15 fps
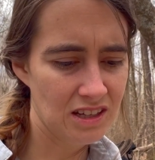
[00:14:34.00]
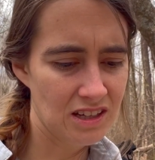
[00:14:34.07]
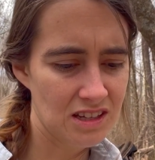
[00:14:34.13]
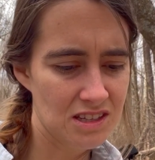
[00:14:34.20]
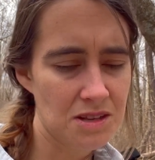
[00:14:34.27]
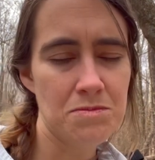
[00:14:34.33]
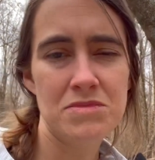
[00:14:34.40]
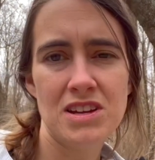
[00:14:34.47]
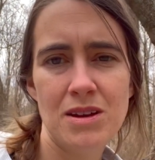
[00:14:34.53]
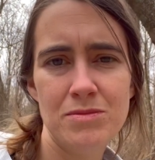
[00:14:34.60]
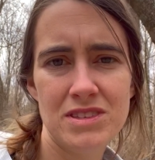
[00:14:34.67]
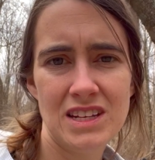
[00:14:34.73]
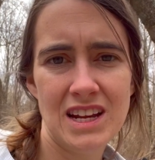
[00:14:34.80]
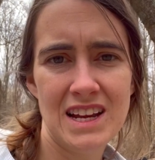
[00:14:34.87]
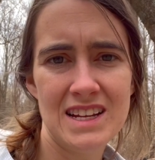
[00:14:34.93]

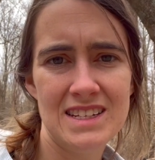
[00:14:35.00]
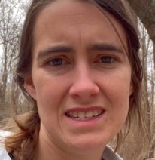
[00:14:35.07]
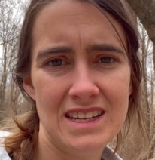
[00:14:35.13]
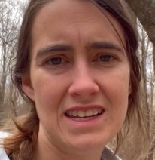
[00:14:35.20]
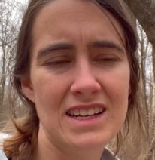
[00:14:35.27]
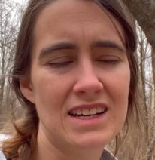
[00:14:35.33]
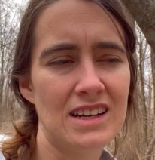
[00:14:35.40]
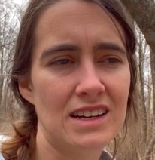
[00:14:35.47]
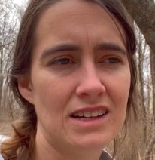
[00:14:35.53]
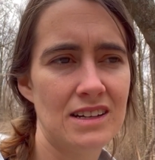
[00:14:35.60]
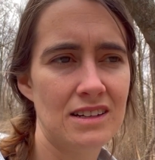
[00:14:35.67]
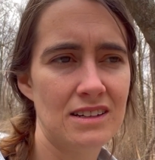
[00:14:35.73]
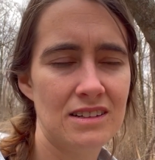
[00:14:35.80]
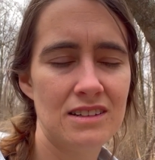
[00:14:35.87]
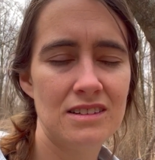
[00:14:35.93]
Sometimes an idea
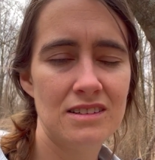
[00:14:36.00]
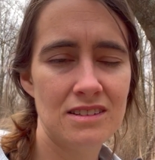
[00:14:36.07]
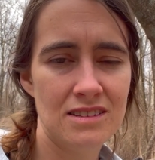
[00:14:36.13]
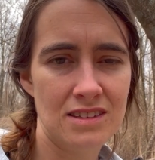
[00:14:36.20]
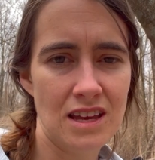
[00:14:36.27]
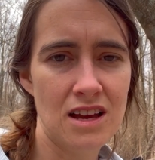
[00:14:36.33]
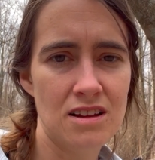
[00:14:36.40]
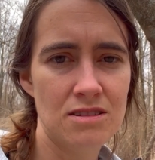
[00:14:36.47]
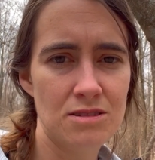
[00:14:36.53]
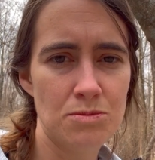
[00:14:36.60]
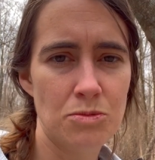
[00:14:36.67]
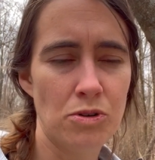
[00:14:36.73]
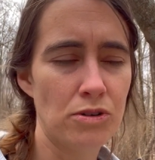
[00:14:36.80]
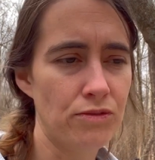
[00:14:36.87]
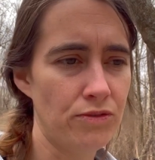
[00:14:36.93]
sounds
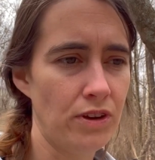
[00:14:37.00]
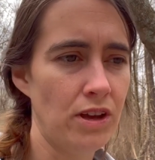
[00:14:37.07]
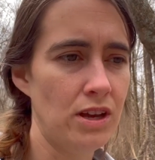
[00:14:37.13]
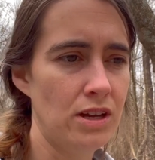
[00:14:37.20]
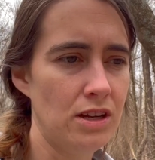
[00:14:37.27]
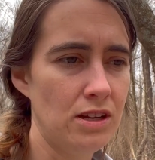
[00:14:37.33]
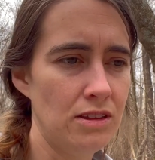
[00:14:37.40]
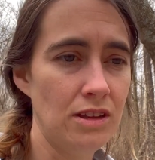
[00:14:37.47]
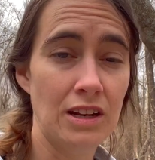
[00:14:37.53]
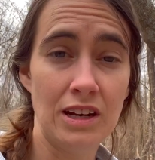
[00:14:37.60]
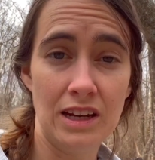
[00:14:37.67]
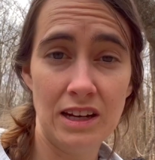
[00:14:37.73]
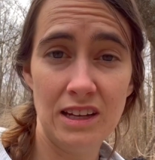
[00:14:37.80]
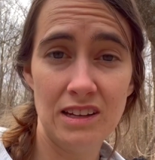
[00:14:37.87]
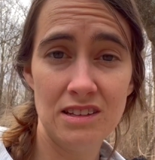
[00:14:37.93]
more fun than
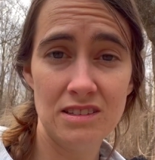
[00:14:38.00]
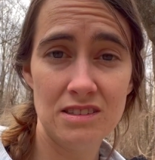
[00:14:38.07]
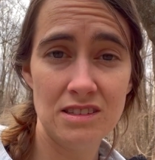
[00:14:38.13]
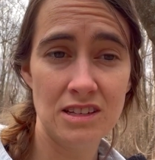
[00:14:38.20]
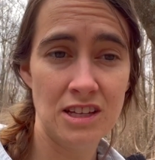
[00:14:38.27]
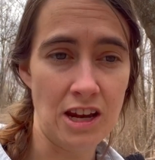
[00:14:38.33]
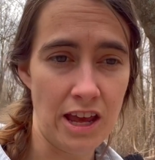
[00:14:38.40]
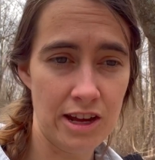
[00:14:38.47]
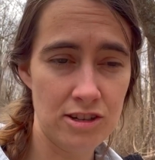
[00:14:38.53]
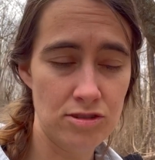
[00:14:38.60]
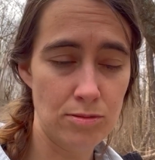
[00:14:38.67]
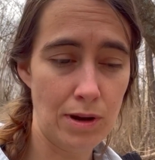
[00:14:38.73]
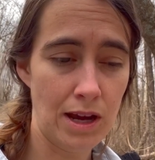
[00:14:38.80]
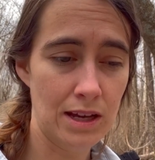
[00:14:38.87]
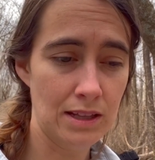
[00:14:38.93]
it is in
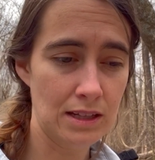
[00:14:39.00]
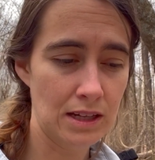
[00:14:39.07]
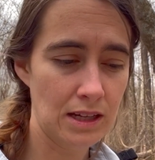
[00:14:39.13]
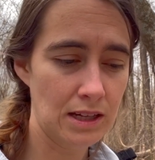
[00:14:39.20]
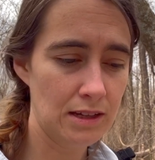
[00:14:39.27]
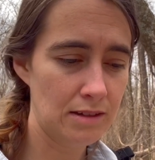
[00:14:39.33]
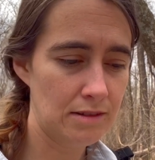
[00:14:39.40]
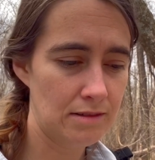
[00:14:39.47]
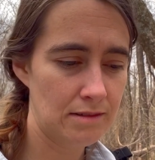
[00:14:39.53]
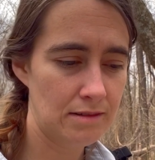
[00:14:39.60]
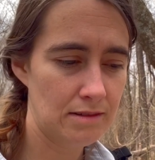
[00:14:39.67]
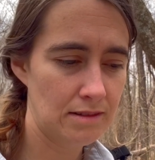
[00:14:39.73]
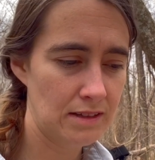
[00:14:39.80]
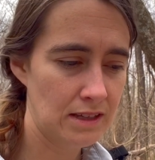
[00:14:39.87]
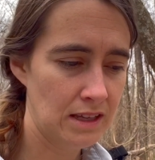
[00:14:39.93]
actuality.
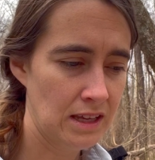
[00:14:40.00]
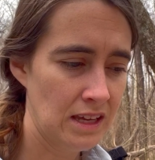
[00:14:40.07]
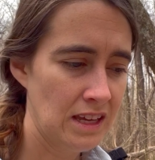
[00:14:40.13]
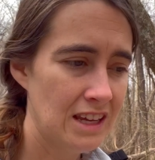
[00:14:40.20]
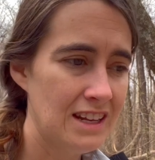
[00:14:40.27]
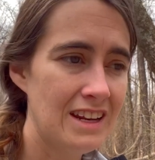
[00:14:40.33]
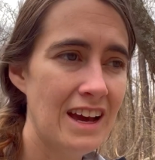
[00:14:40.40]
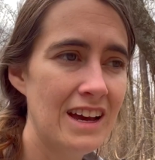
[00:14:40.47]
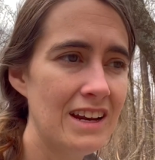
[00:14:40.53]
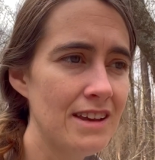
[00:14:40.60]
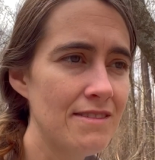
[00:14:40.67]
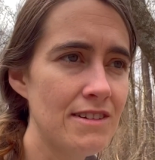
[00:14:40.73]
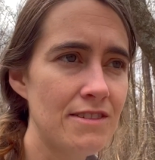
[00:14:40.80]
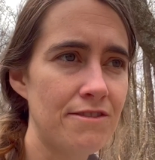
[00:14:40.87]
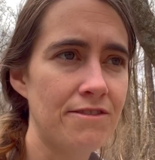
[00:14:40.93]
Not
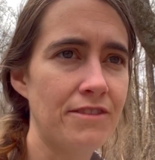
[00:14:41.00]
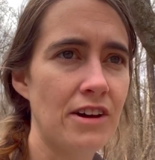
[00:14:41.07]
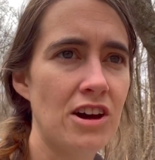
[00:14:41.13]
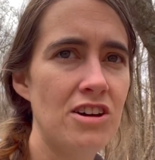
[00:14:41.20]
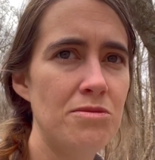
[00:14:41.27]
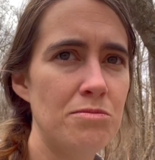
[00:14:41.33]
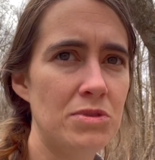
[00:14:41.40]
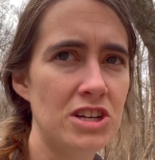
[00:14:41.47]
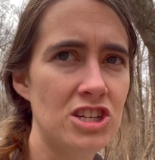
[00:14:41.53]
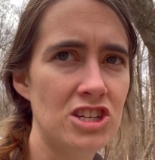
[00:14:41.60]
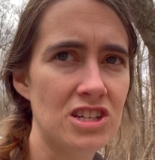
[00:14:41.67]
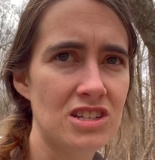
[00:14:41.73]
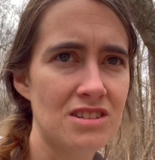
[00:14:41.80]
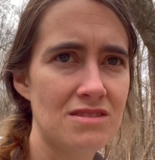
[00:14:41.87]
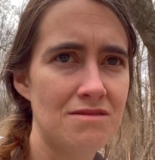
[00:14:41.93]
even fun, but
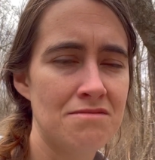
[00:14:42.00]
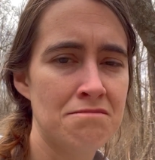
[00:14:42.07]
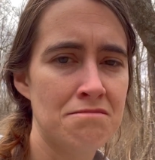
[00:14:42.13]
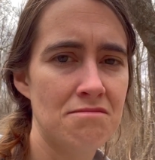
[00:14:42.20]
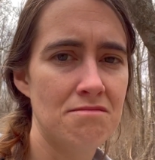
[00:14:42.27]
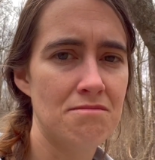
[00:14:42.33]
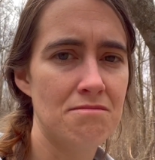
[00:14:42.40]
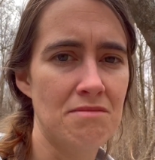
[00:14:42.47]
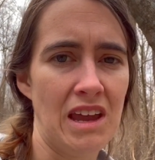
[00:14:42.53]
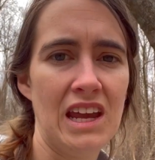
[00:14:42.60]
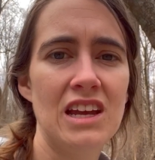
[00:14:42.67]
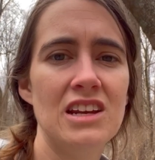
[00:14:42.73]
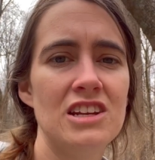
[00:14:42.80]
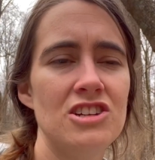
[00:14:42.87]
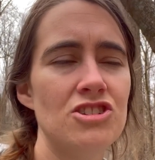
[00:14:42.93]
just
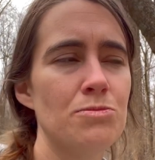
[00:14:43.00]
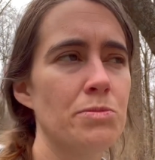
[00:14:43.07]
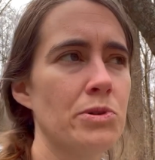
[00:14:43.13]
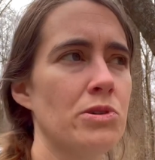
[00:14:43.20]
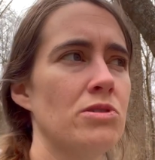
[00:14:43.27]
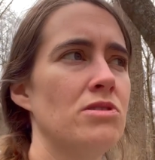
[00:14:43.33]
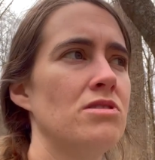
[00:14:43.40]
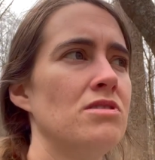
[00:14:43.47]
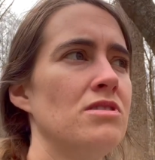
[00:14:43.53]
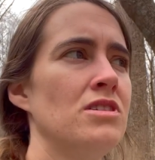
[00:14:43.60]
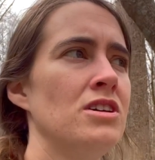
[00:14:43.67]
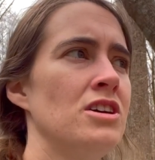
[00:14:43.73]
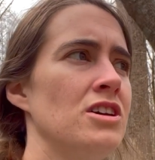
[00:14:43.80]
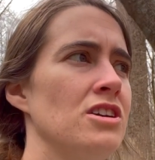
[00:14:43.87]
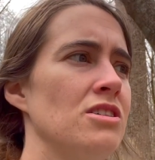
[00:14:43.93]
manageable.
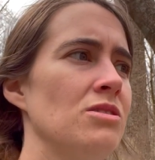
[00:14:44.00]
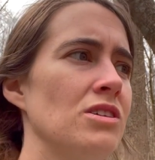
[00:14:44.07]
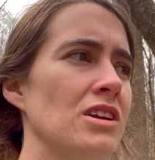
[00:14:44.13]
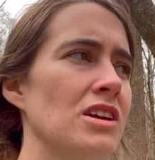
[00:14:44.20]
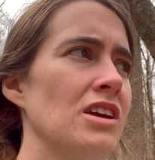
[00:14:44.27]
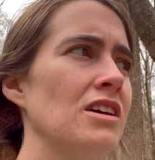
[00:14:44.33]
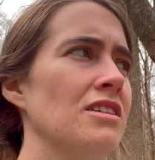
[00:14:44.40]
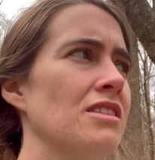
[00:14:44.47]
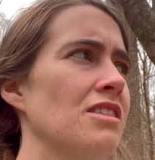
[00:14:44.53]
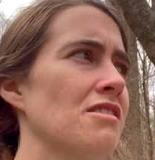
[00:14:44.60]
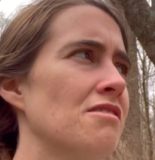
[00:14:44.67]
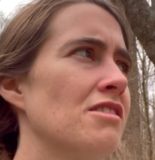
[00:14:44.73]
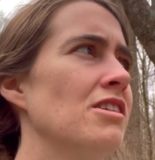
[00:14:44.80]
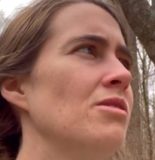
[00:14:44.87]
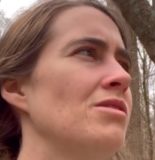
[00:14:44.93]
You can get
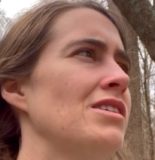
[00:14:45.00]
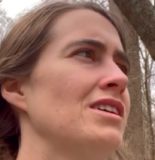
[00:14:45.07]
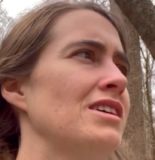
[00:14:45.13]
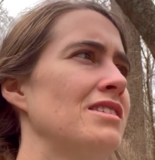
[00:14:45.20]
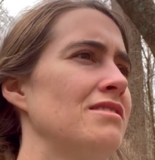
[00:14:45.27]
through it.